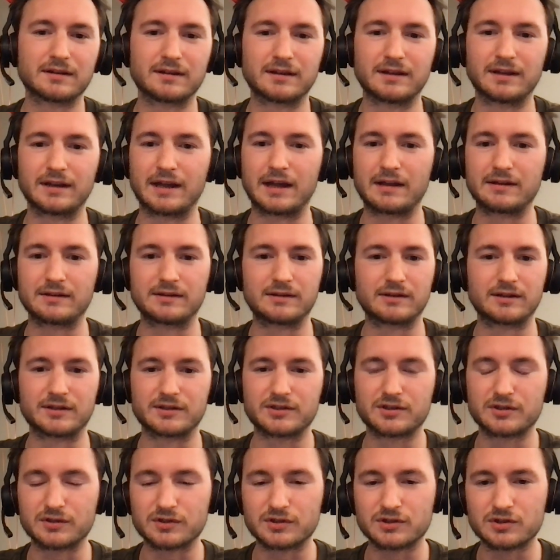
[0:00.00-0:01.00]
There's
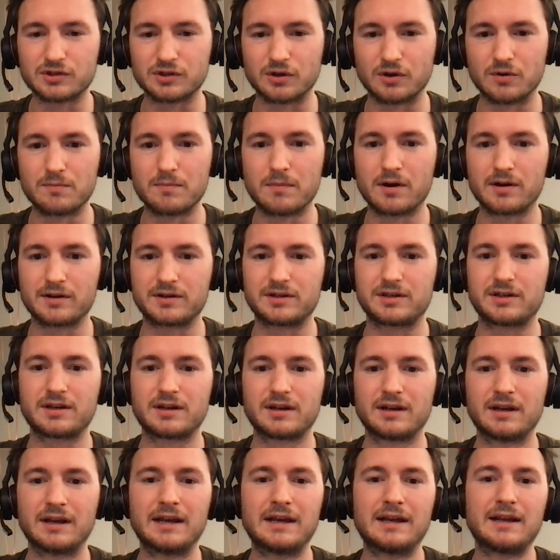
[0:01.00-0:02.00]
so much
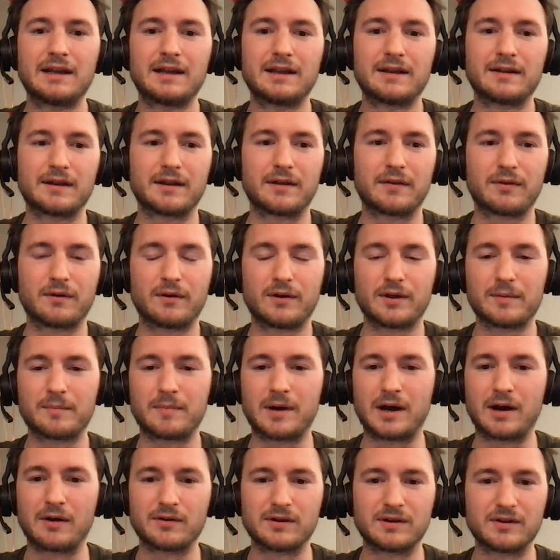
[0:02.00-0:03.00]
they thought
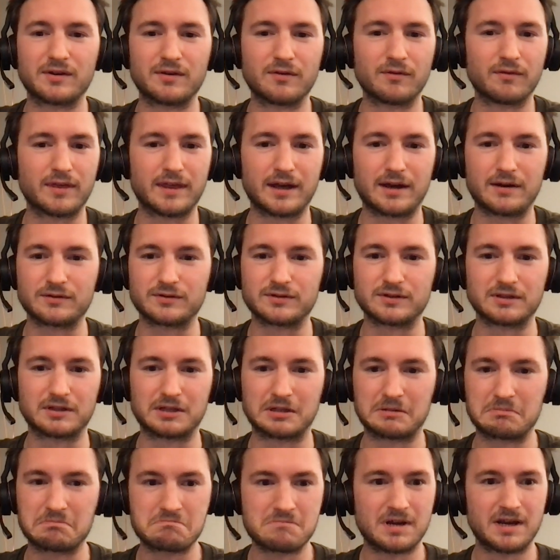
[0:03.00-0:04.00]
about in 2000.